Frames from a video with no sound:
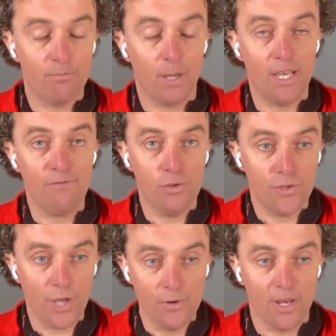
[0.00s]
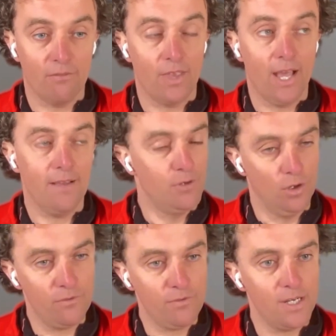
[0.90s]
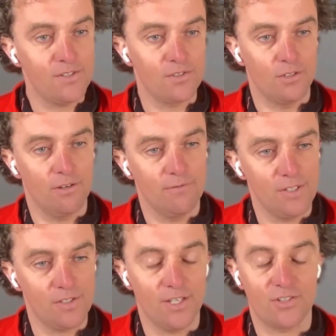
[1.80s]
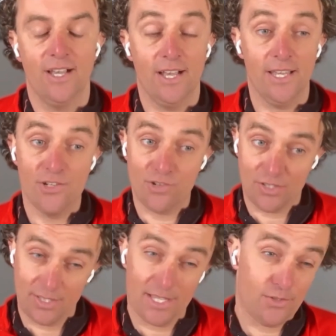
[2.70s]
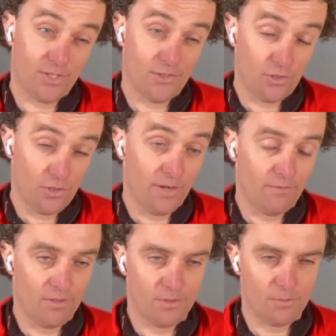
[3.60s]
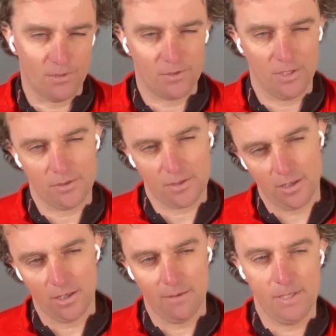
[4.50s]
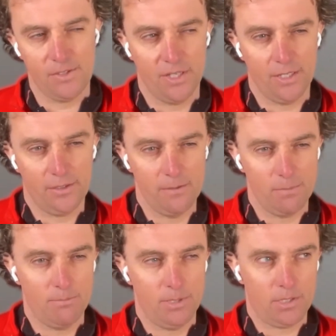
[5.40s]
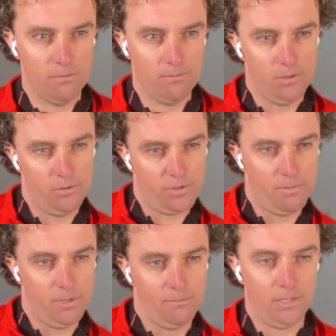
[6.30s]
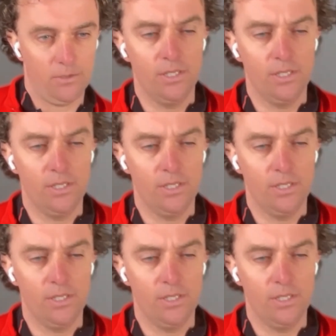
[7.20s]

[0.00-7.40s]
But if you don't have that, not advice, do your own research. Interesting that you said you do have one as well. So it's kind of like me saying don't buy Bitcoin, but also buying Bitcoin.